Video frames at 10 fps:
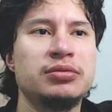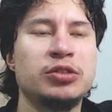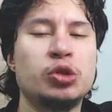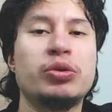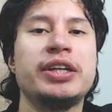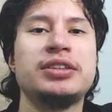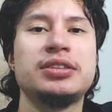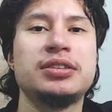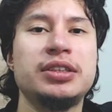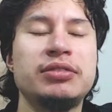Great,
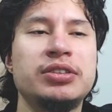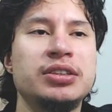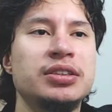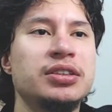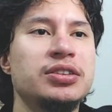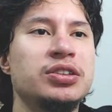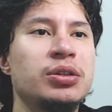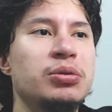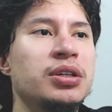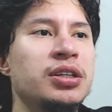even.
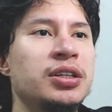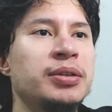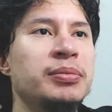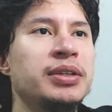So,